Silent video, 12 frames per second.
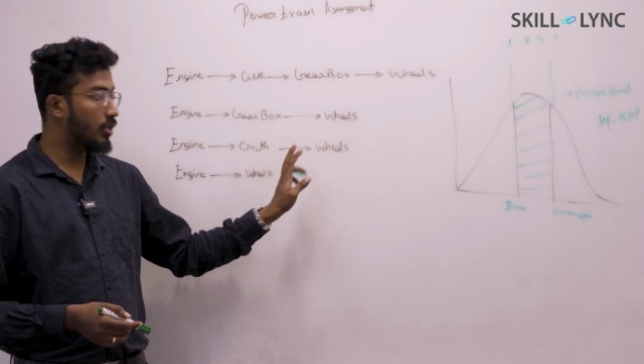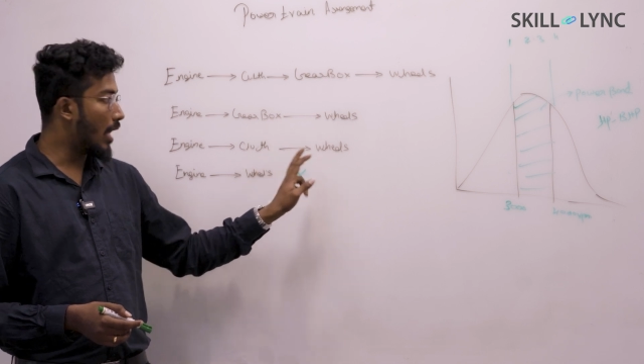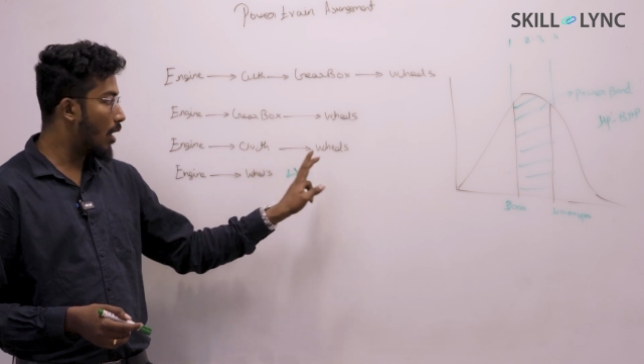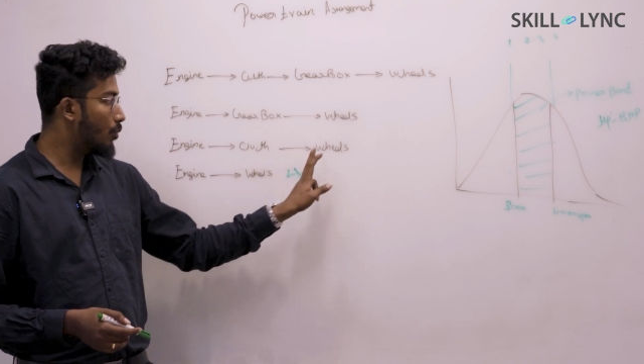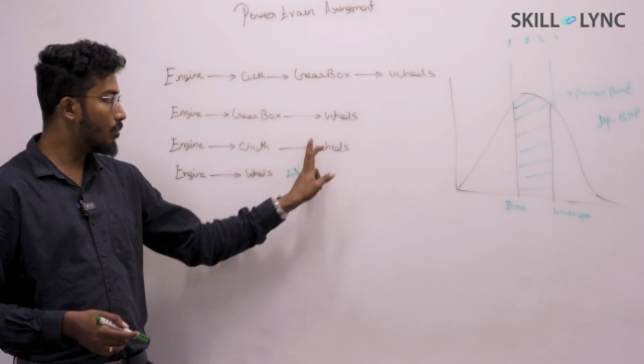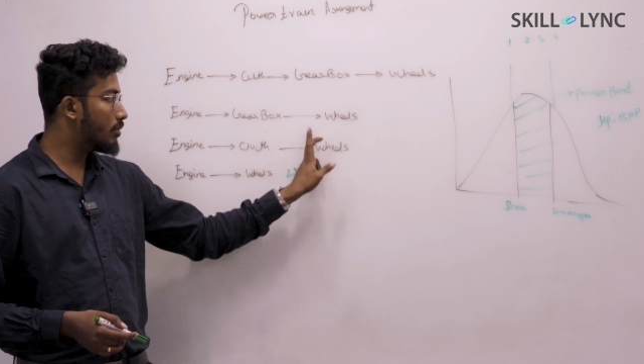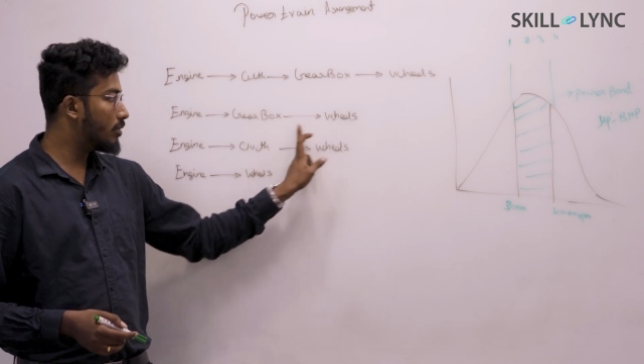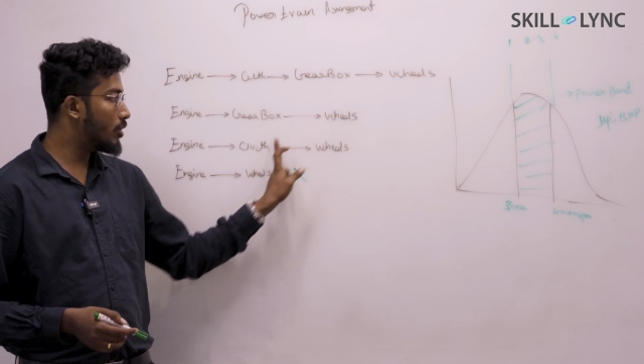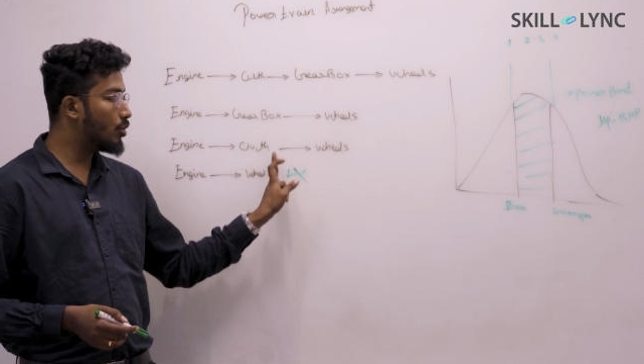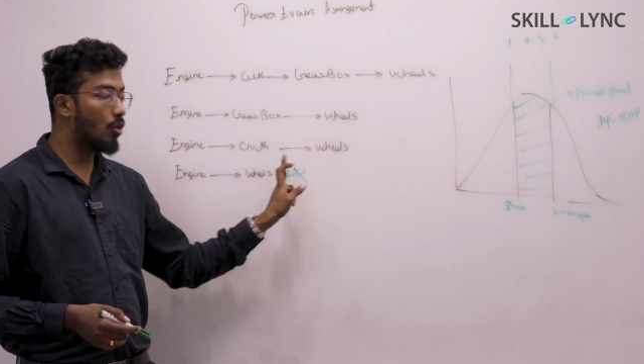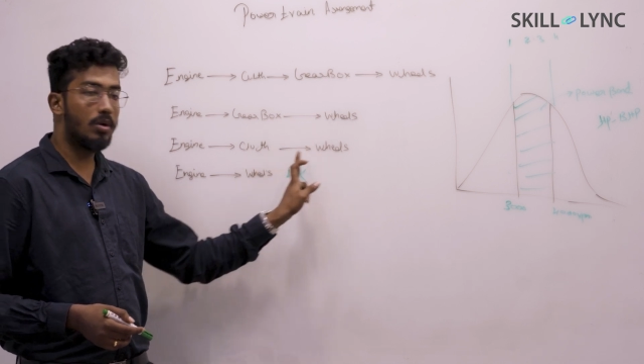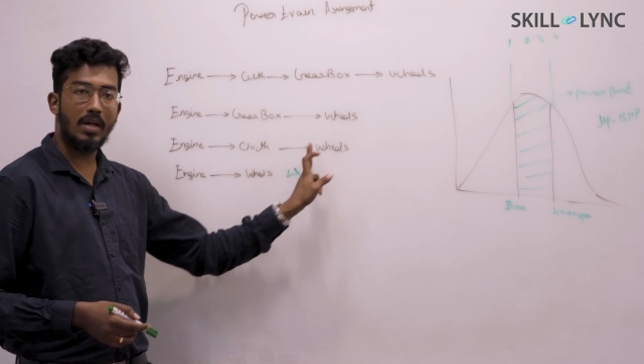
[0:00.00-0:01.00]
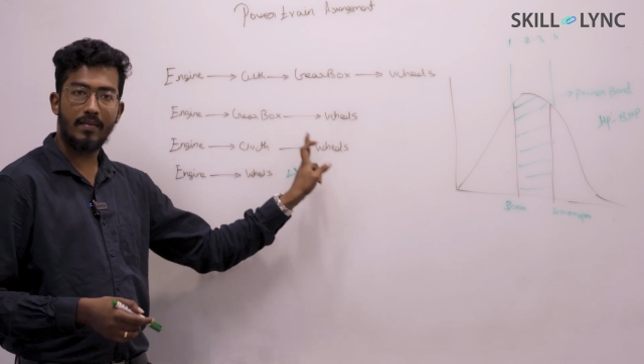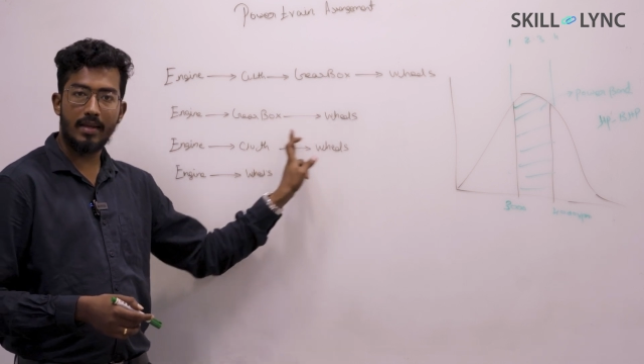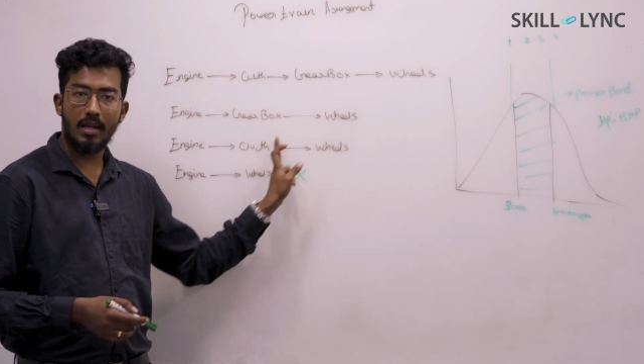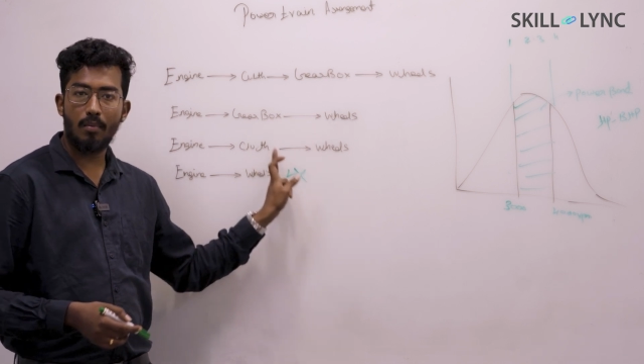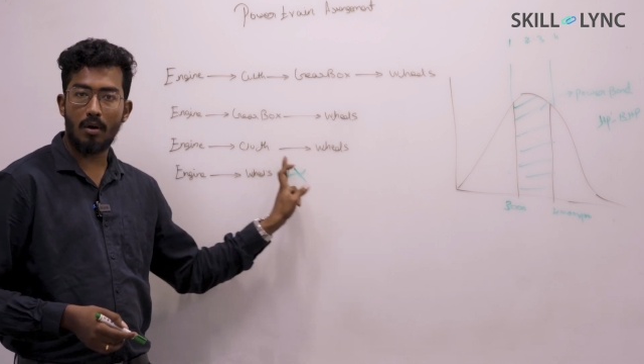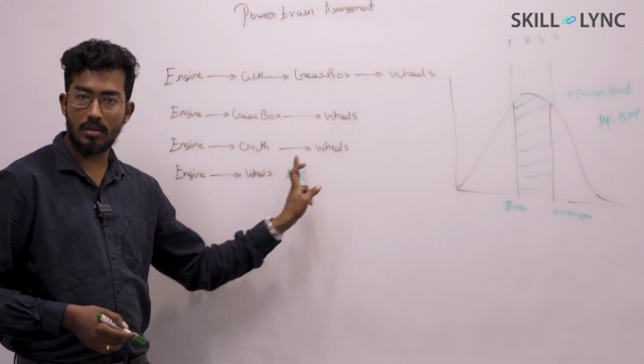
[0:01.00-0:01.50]
Now you don't have a
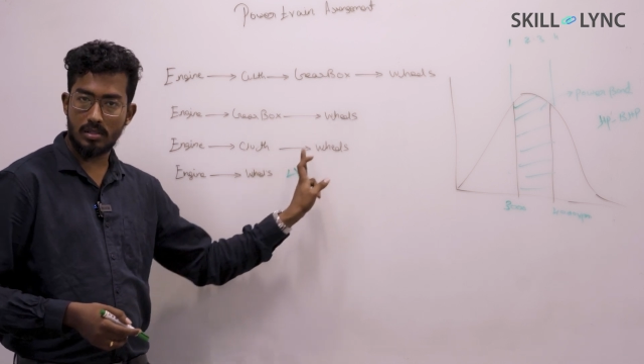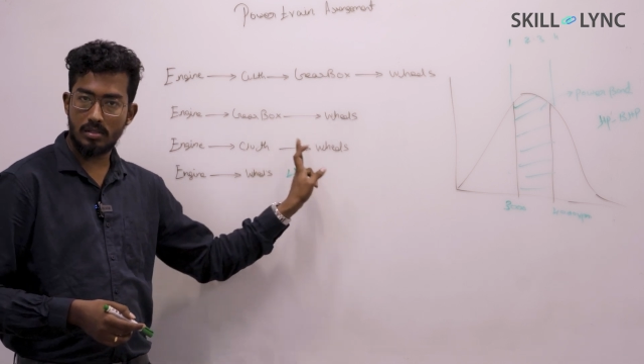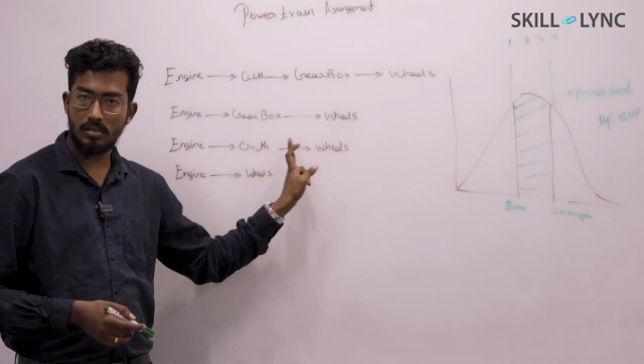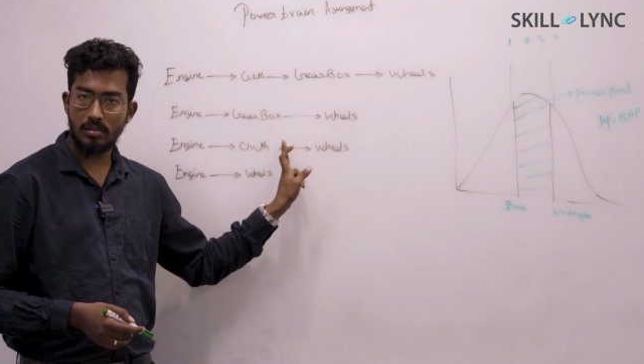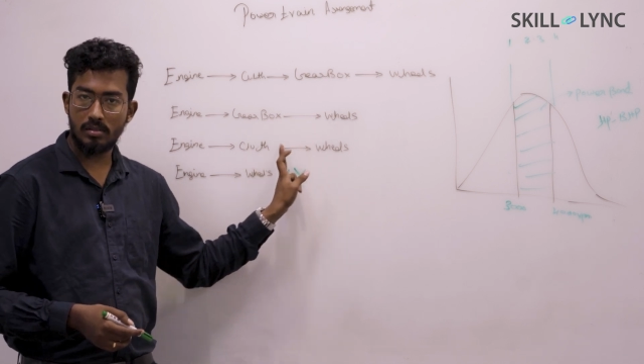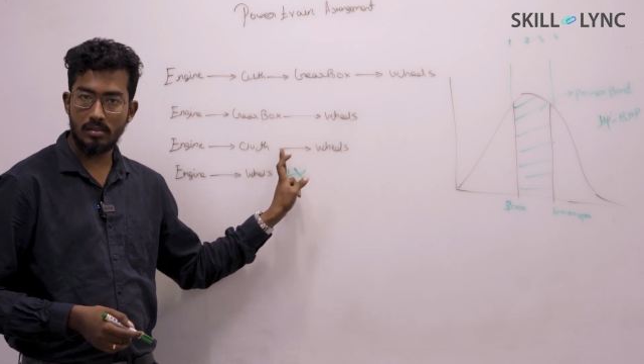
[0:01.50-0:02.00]
gearbox.